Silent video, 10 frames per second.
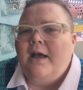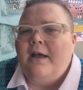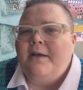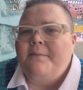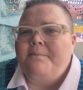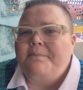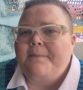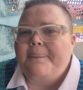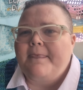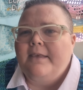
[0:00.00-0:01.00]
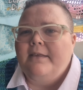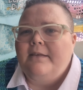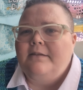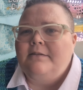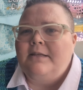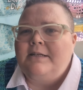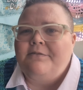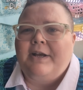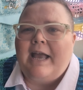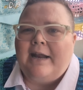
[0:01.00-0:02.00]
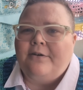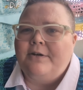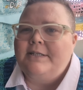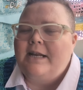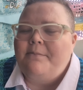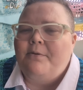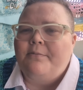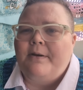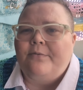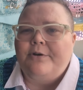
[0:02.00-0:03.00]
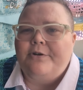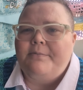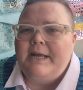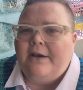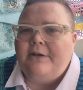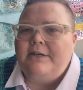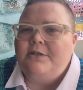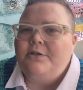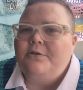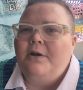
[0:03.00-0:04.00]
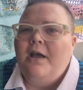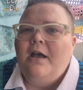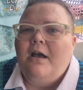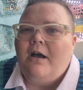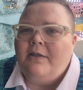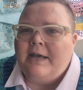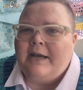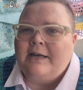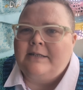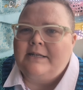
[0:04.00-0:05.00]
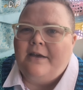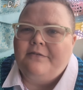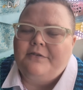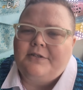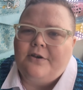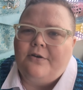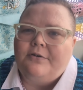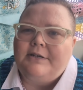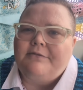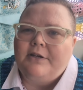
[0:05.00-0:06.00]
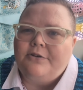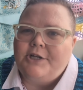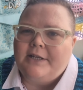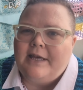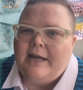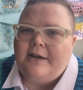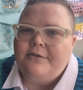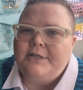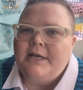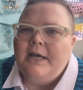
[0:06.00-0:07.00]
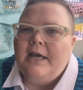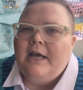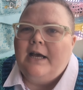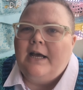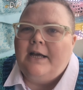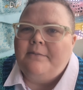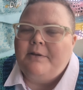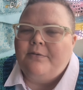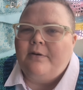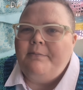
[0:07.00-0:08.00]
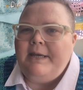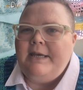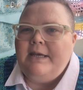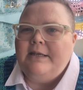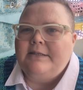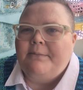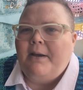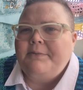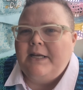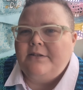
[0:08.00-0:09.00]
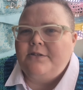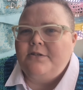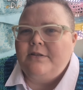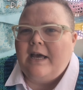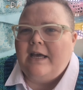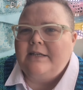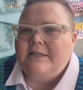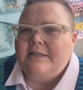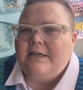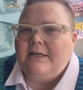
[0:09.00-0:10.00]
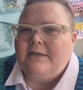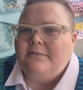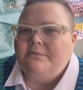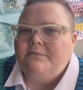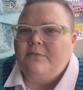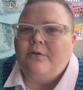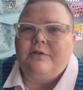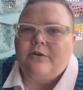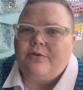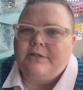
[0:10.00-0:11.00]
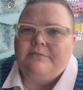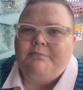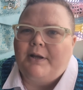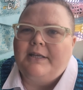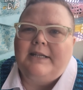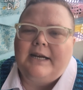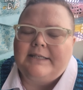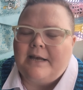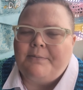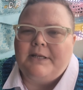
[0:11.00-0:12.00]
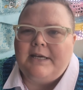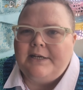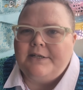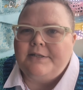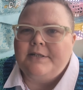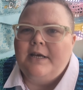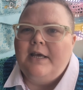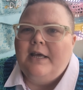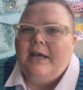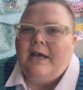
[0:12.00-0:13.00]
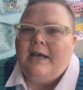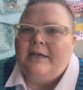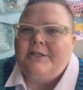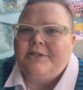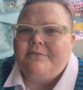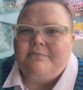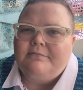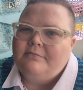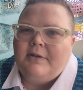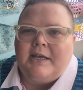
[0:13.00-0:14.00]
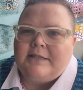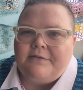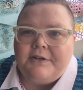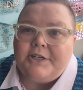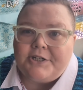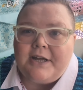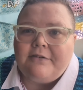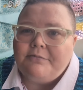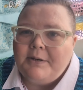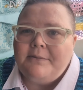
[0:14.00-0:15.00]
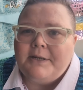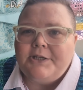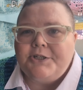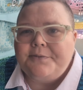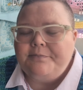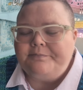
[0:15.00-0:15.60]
the different categories that I broke my wardrobe down into, all that kind of stuff. So definitely go check that out. There will be some updates to that over the course of probably the next couple of years, just as I finish stuff pretty much.